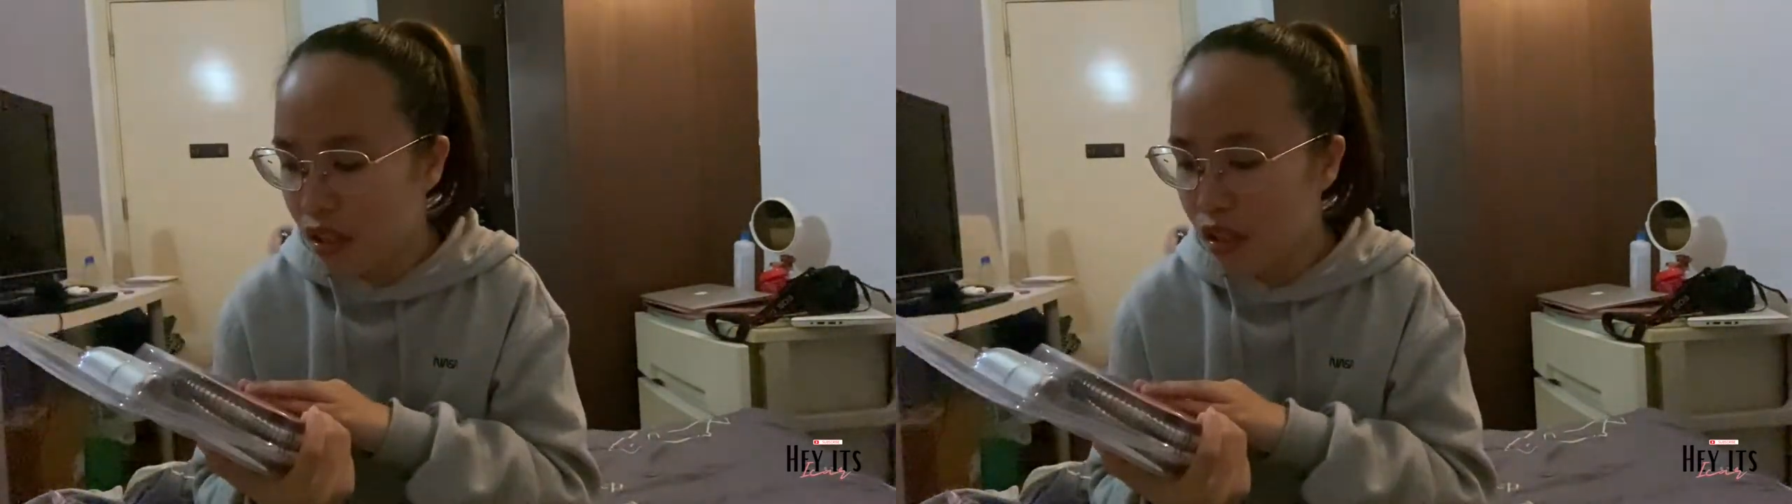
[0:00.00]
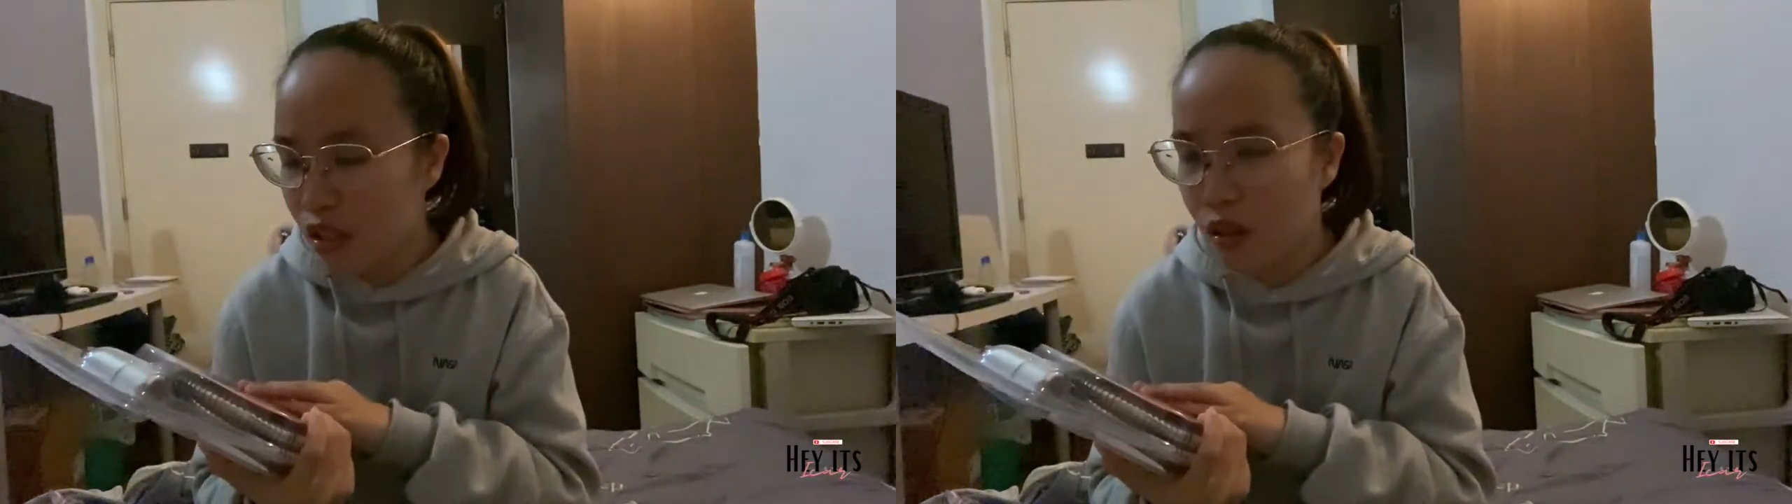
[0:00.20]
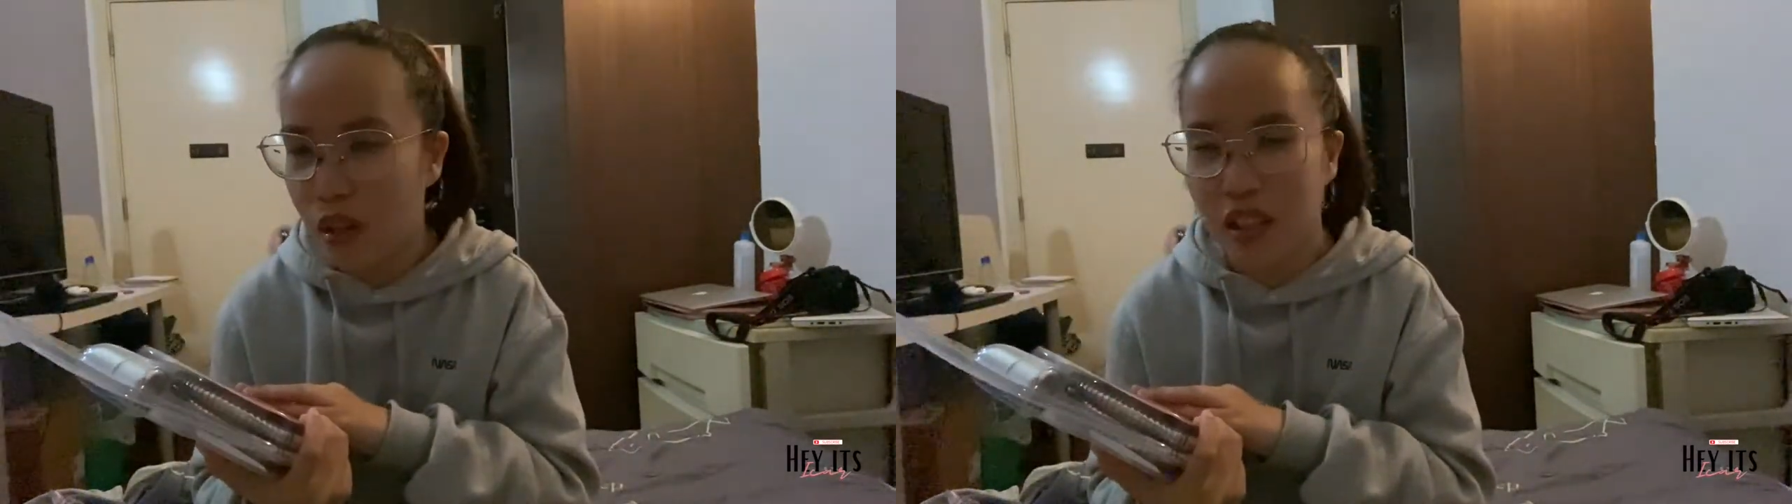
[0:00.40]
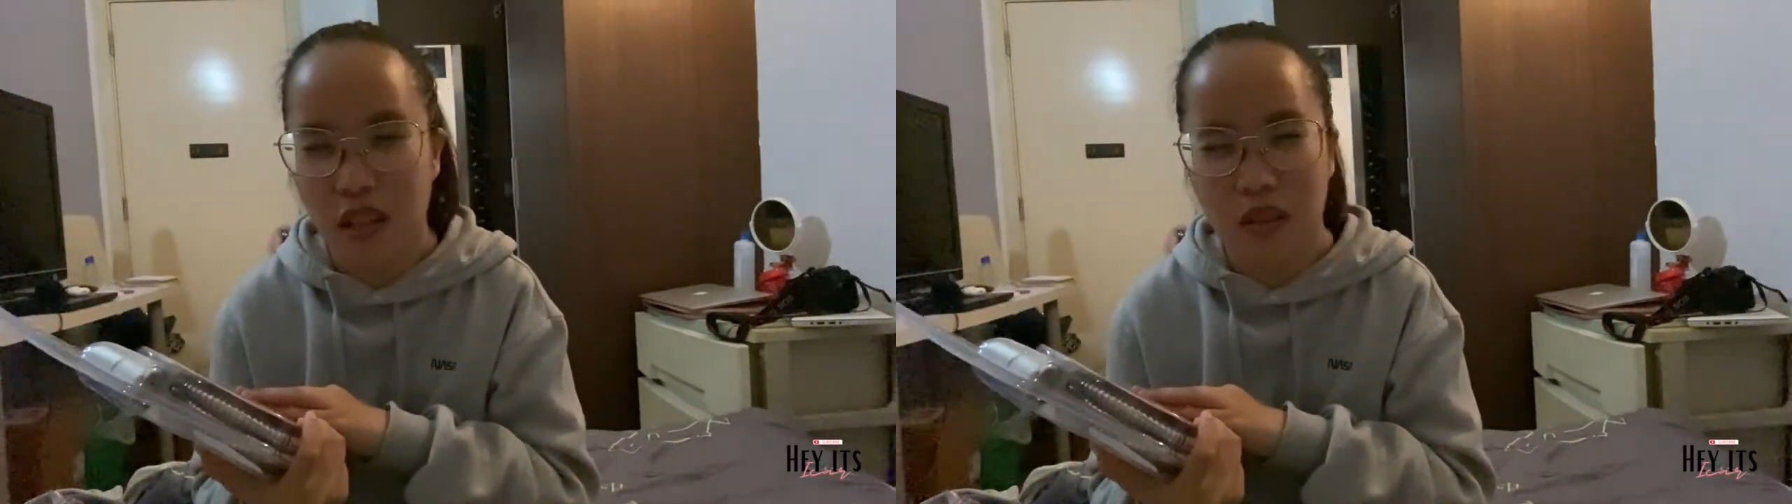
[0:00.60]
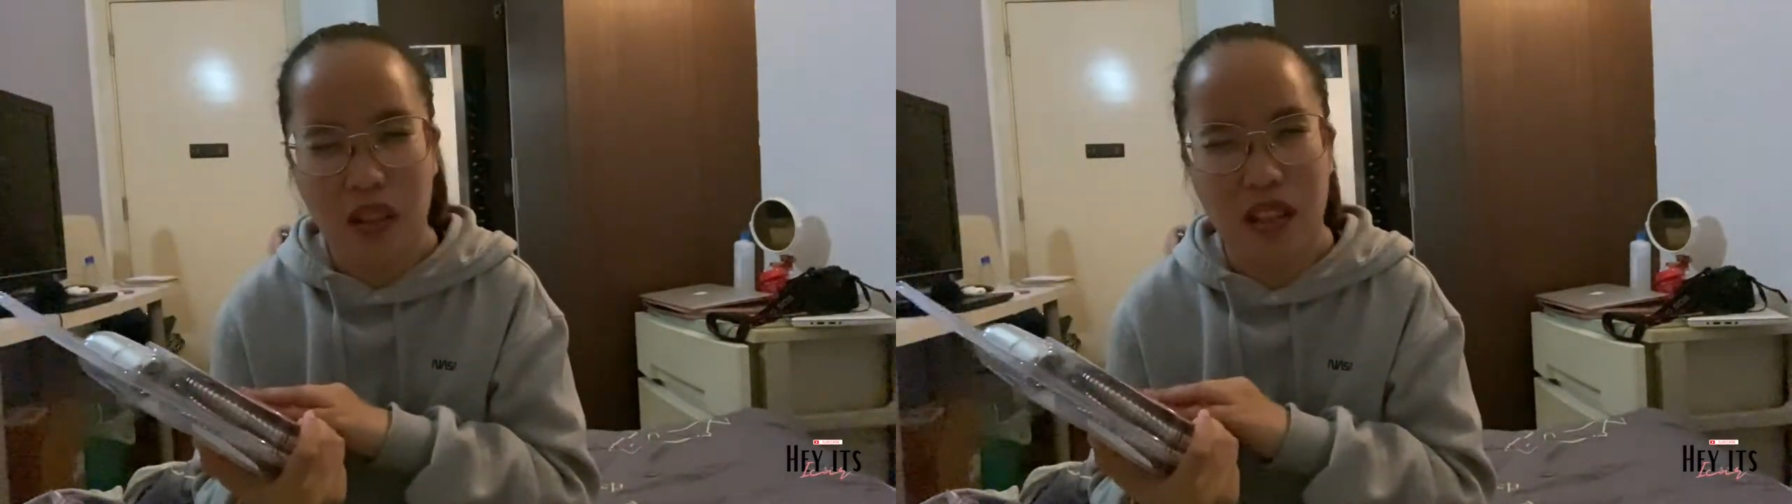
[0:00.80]
so
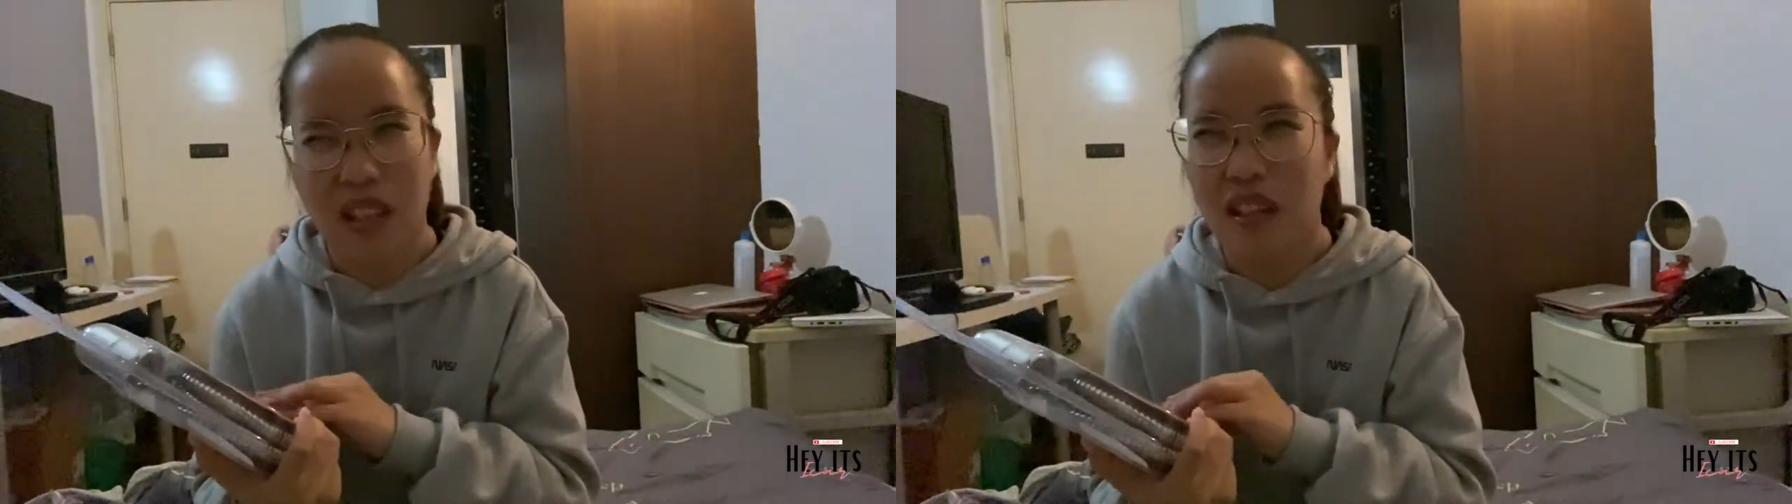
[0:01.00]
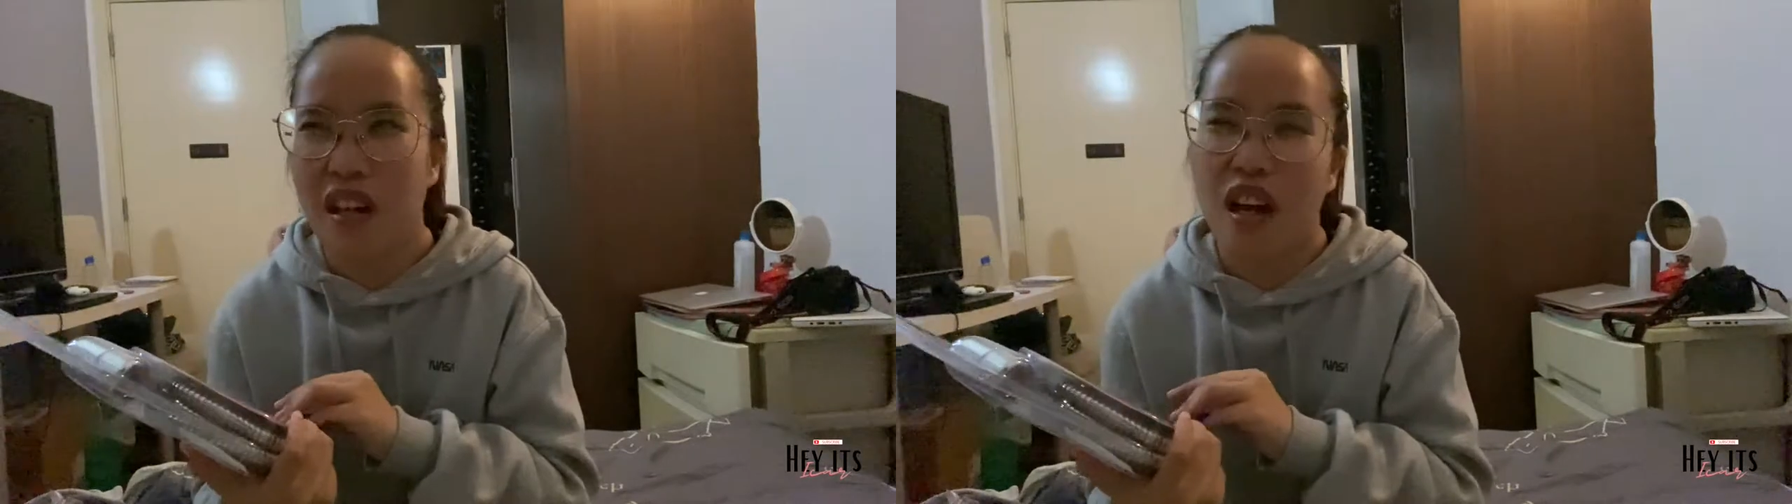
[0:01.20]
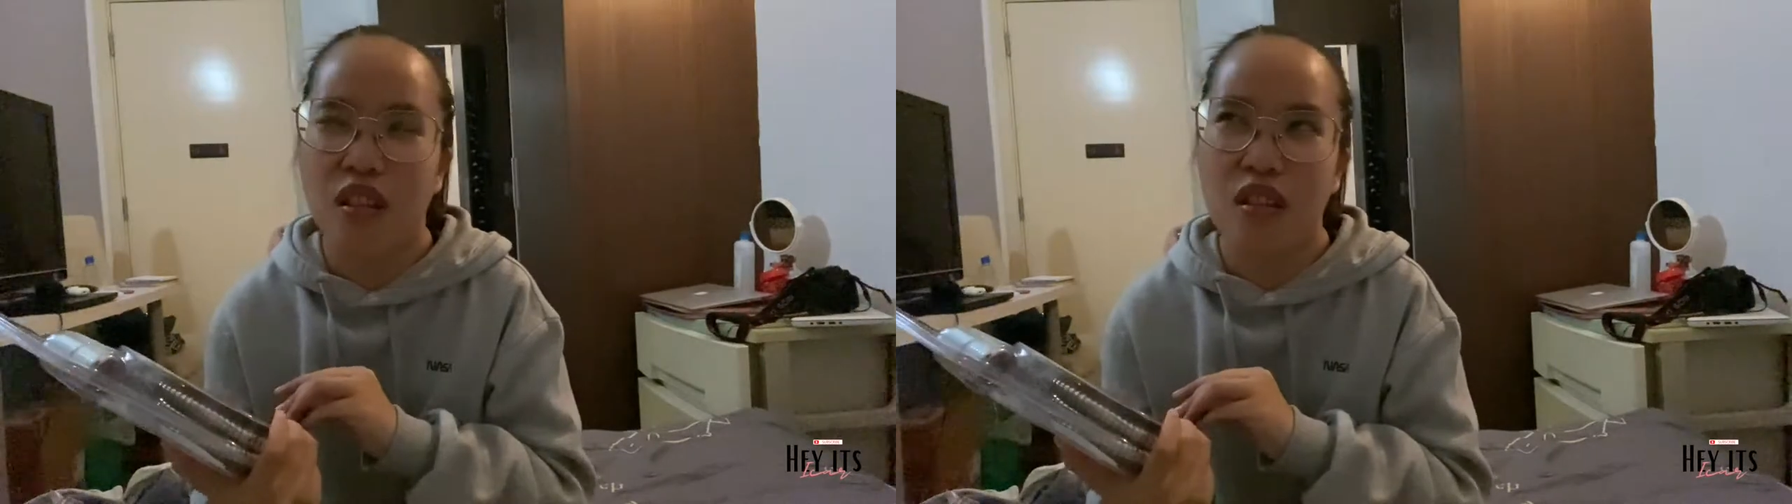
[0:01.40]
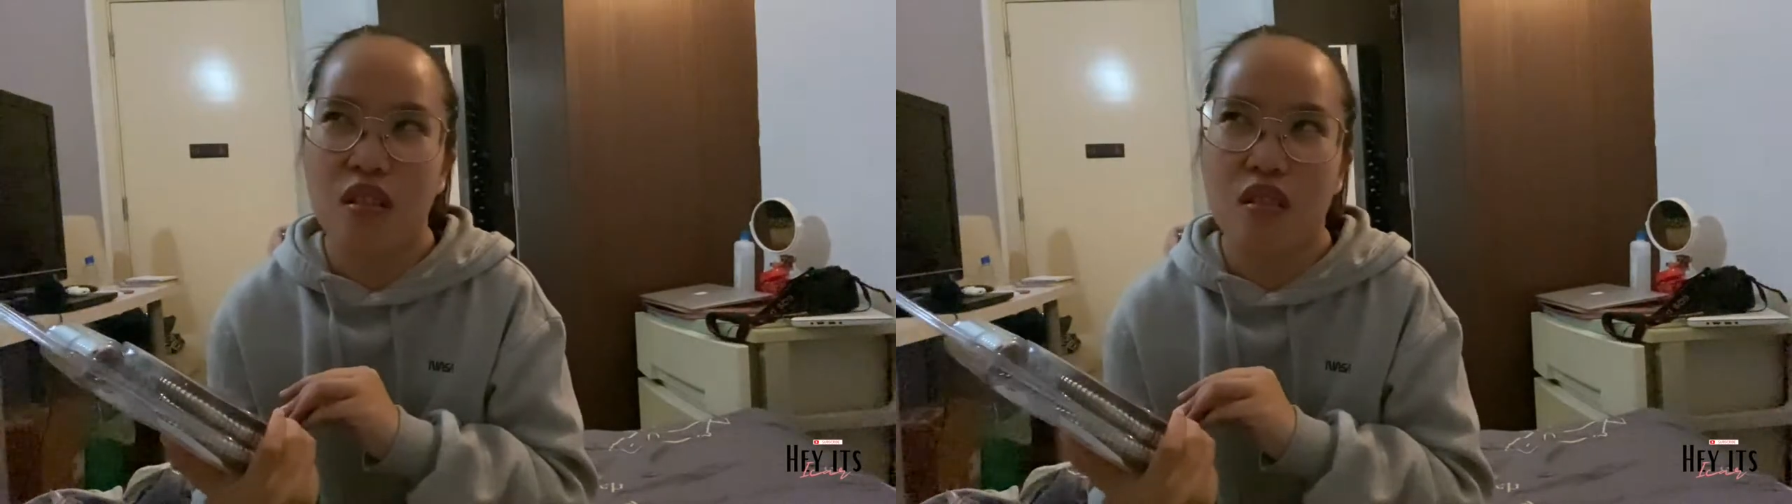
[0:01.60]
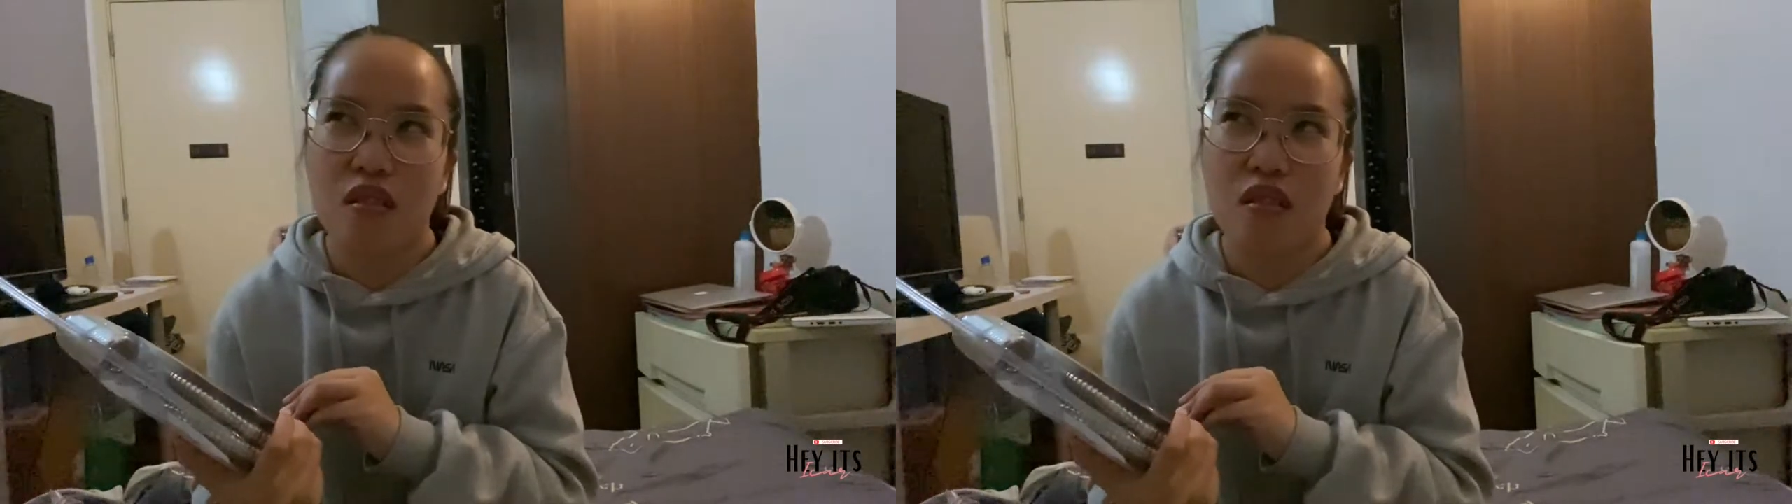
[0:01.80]
that's around